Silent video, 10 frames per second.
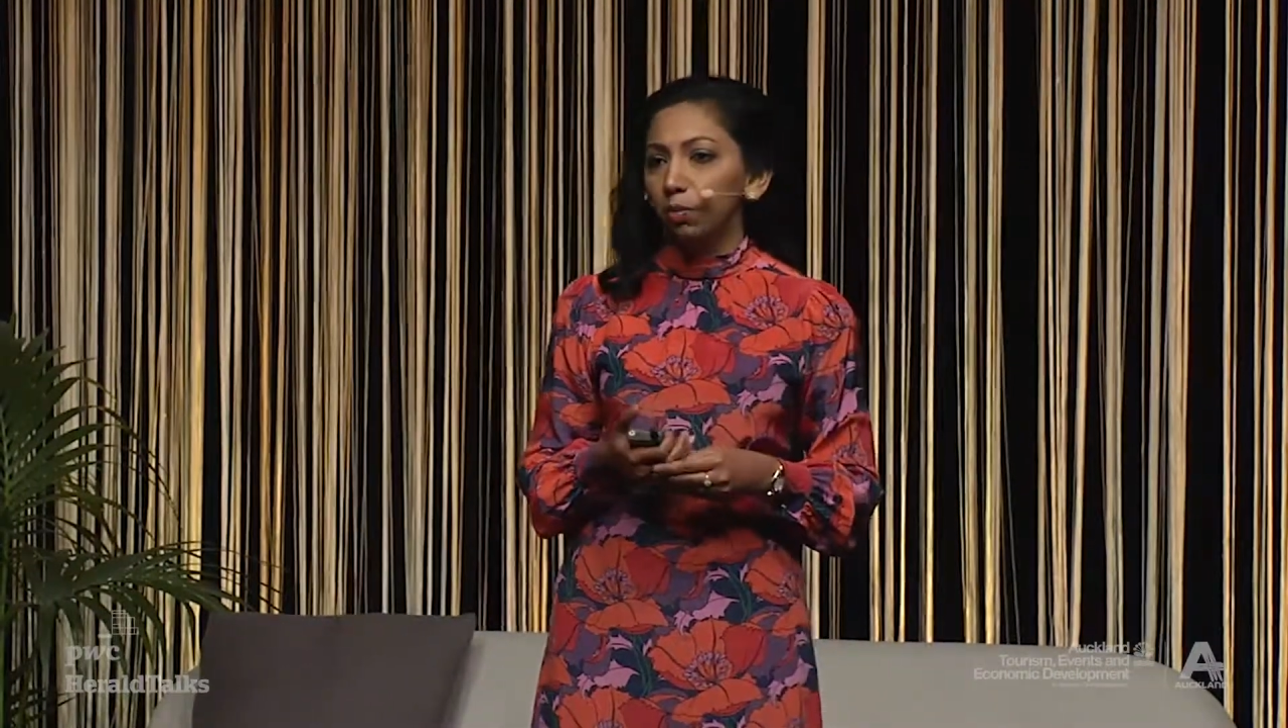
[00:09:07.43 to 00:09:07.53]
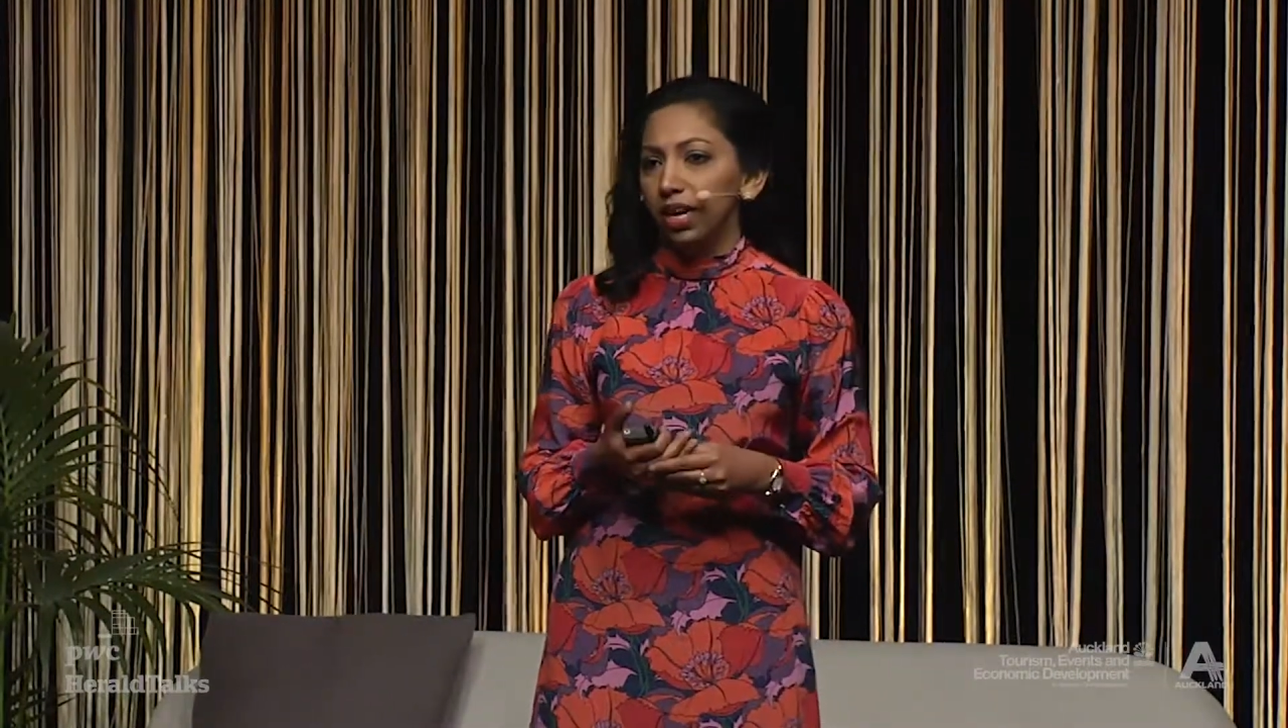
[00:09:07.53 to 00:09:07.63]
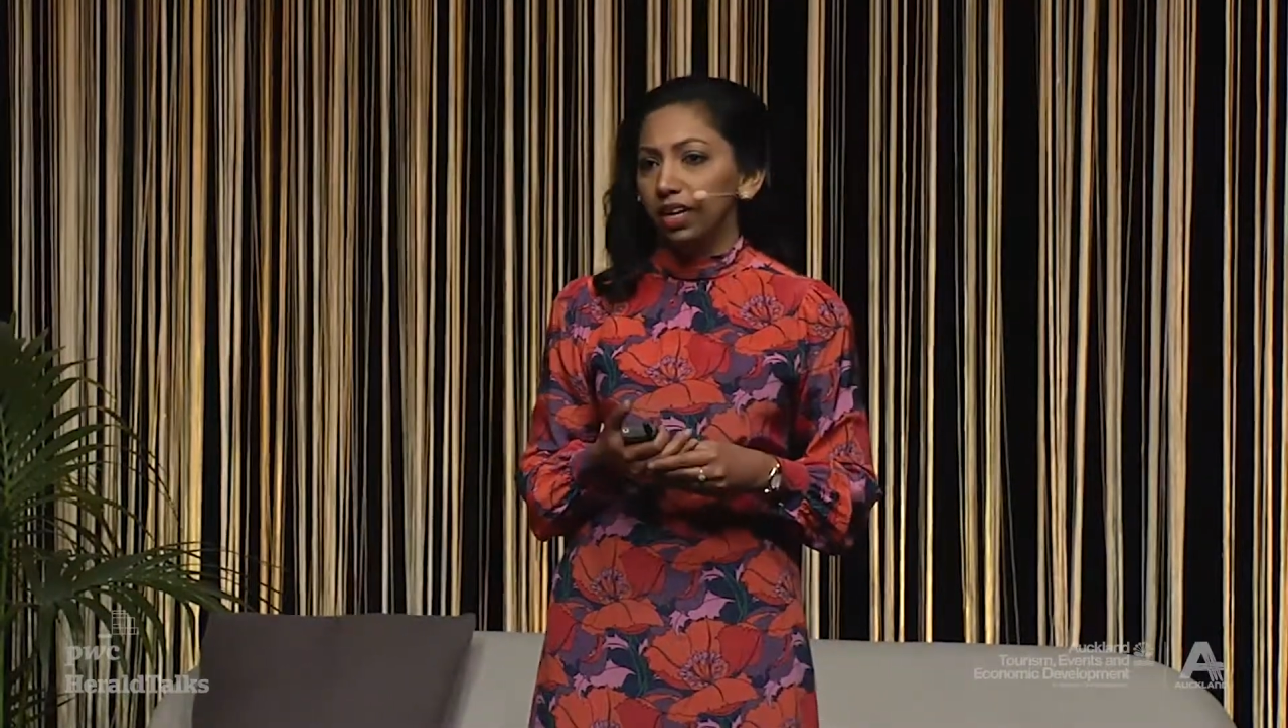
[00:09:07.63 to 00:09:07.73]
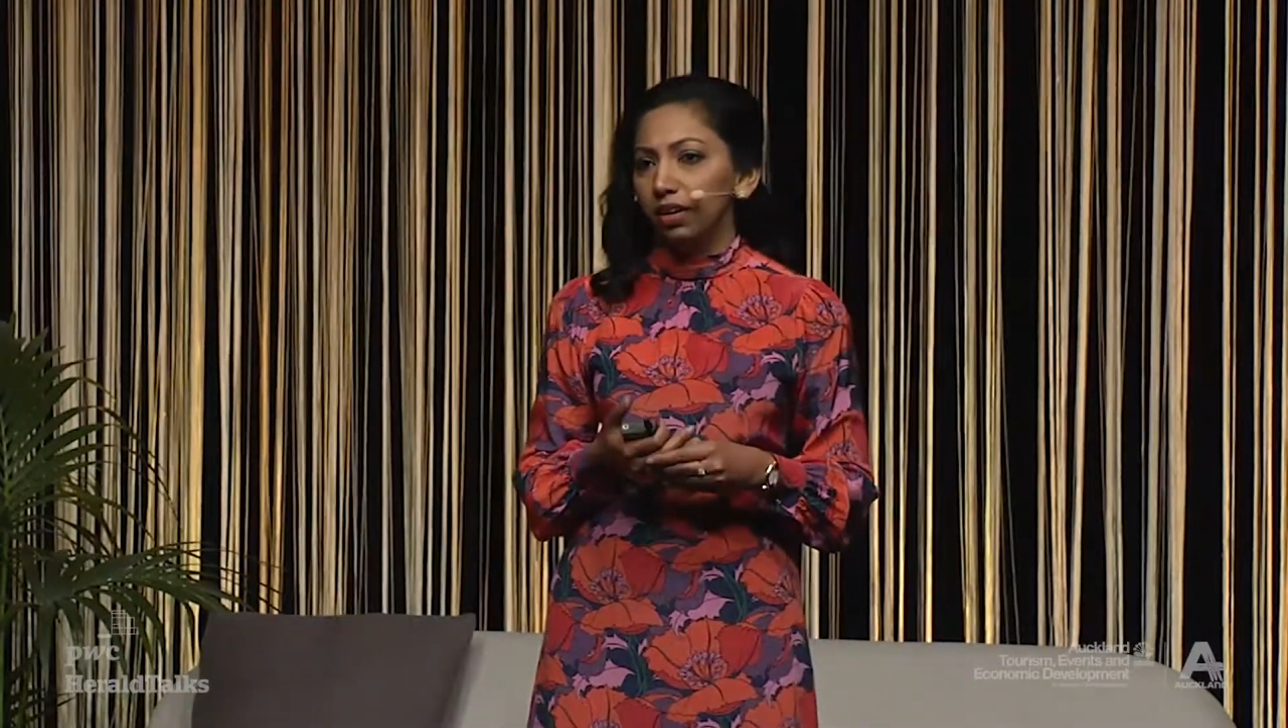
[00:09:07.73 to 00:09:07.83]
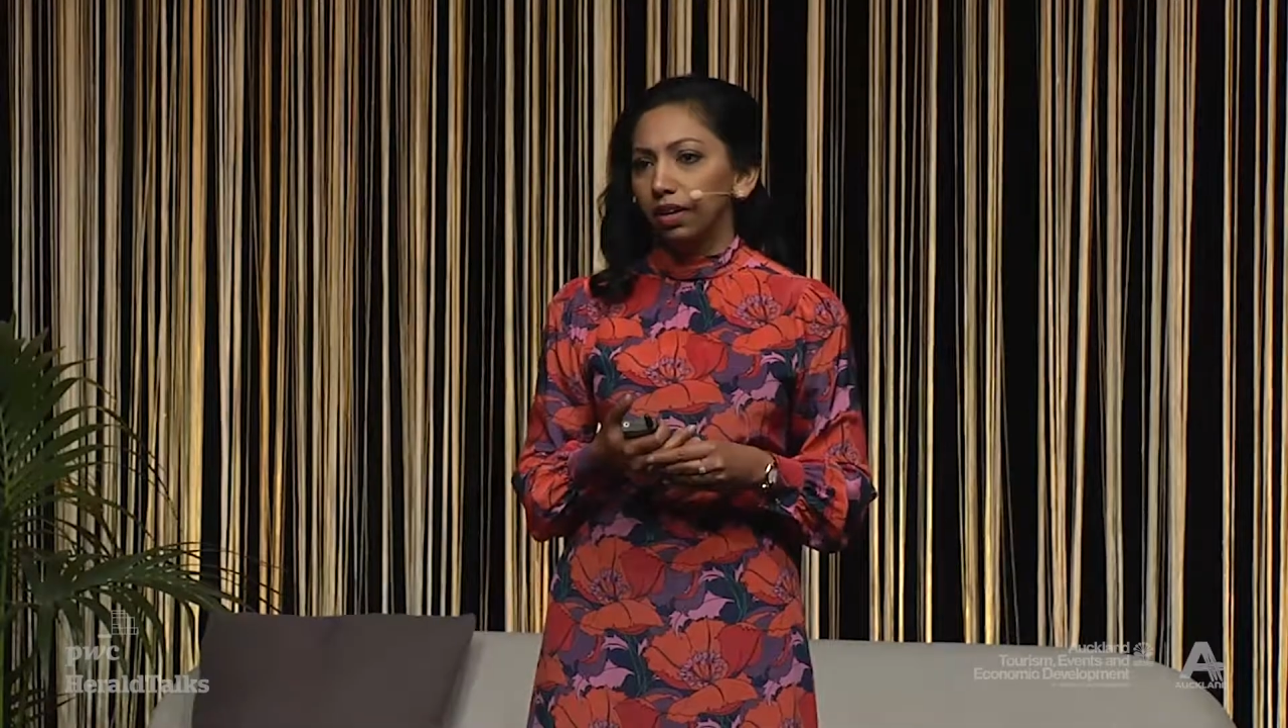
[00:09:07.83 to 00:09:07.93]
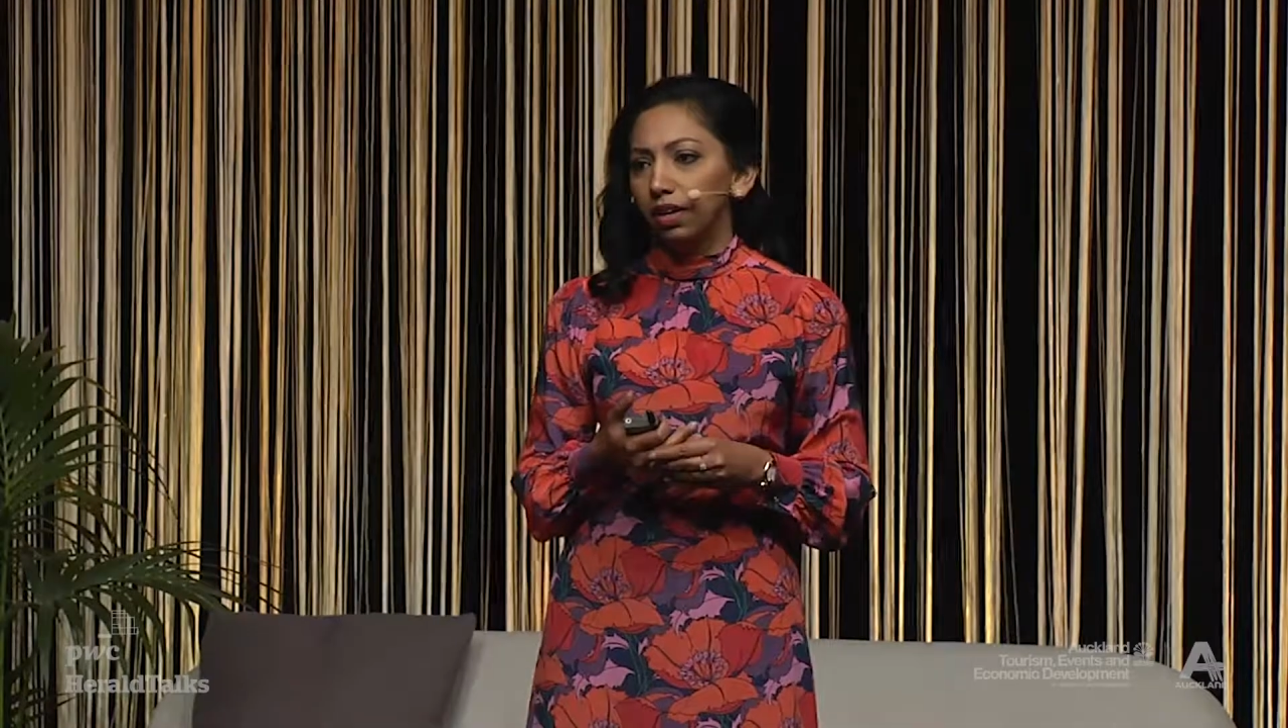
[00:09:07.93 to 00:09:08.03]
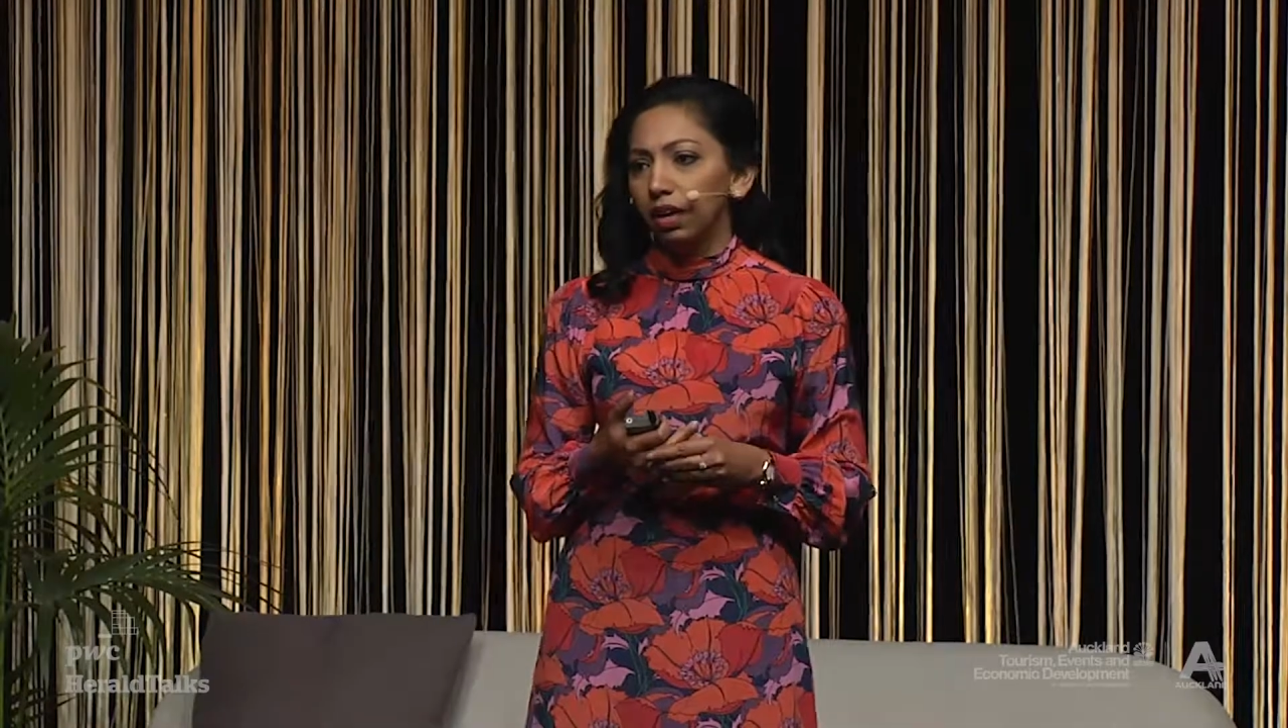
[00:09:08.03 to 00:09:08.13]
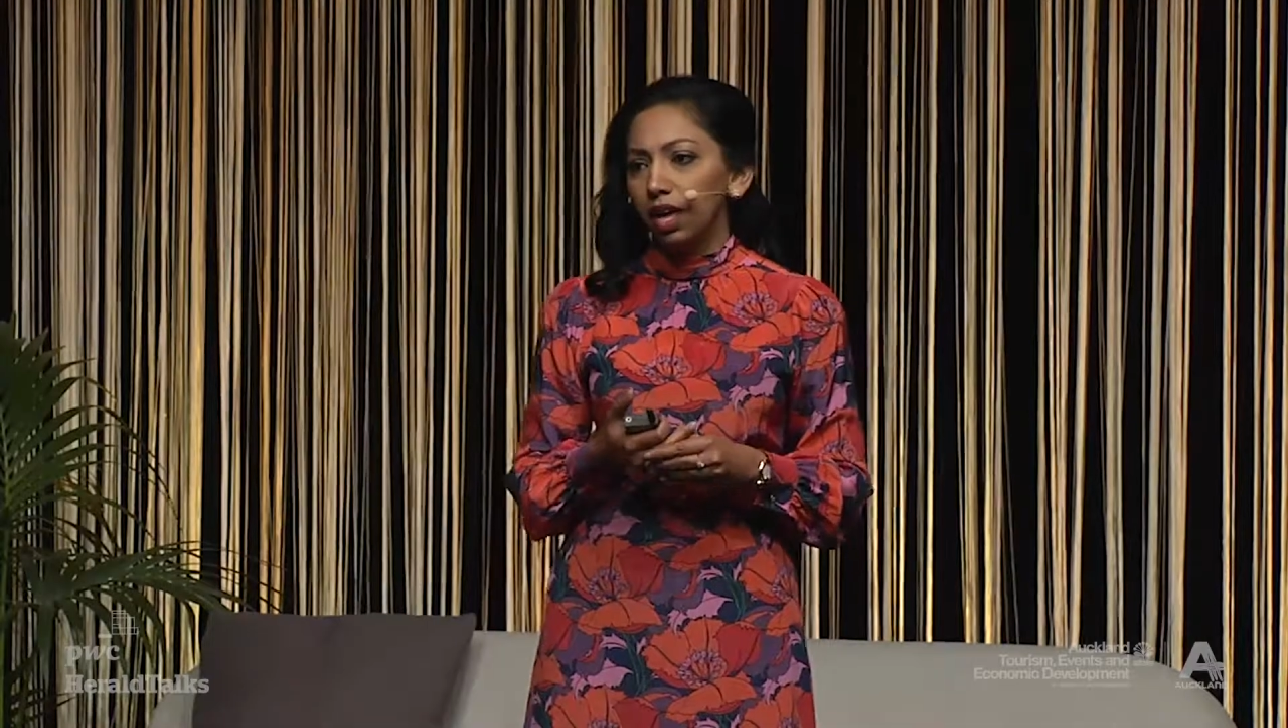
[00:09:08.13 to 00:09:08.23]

men